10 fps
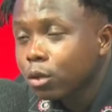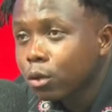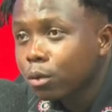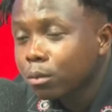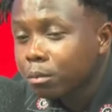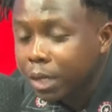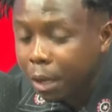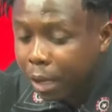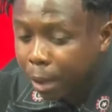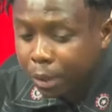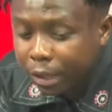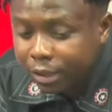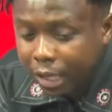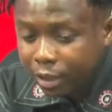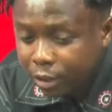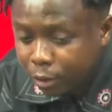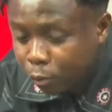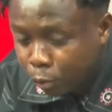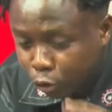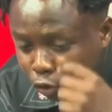You know, the enemy inside.
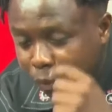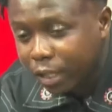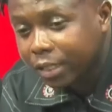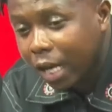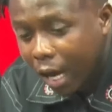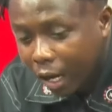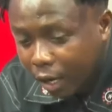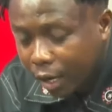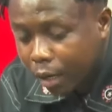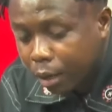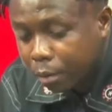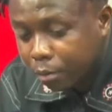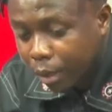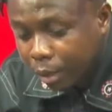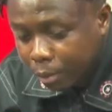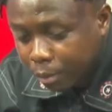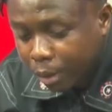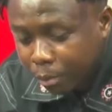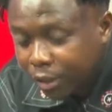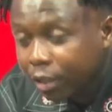Me so me desa
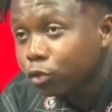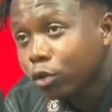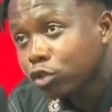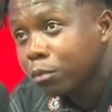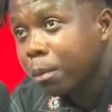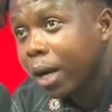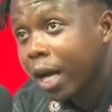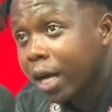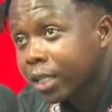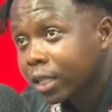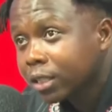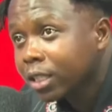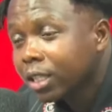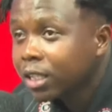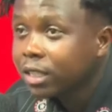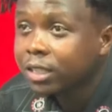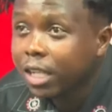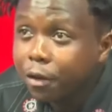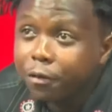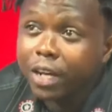message you in so be my Ghanaians.
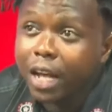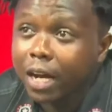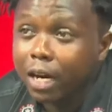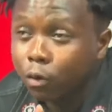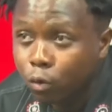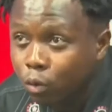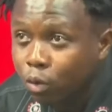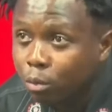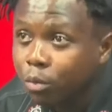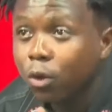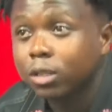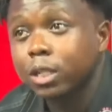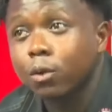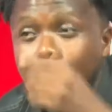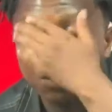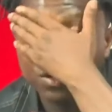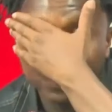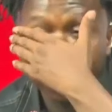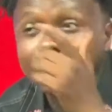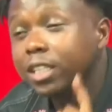Say I'm drink Ghana, huh? Because your
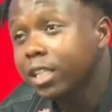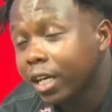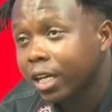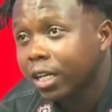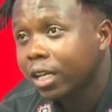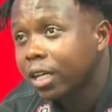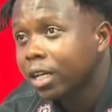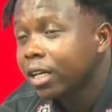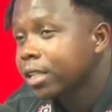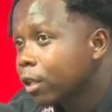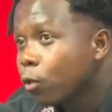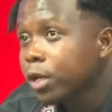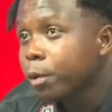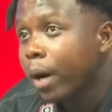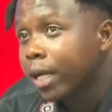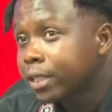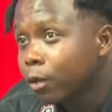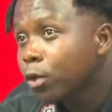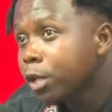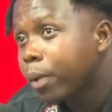election year. So could the
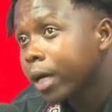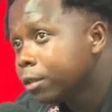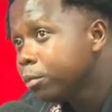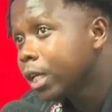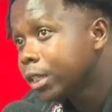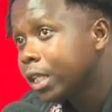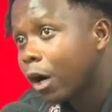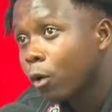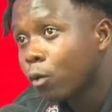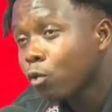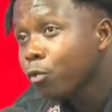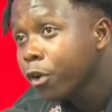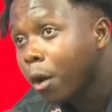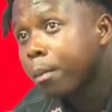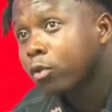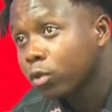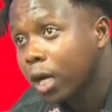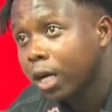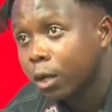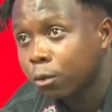party, be a chia, who you are about
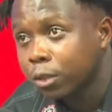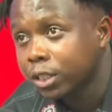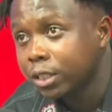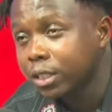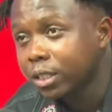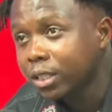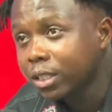to Ghana or Wachi?